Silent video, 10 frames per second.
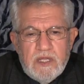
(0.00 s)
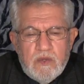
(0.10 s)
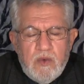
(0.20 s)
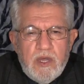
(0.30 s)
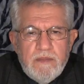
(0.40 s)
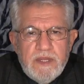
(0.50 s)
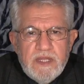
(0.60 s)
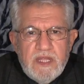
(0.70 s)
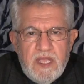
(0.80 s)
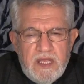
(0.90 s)

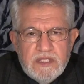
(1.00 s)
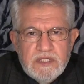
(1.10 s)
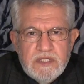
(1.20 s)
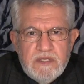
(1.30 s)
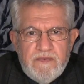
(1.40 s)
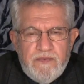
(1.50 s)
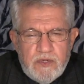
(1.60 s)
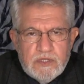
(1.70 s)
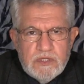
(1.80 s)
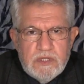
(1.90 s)
requirement is
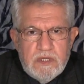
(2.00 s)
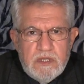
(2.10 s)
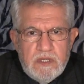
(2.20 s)
first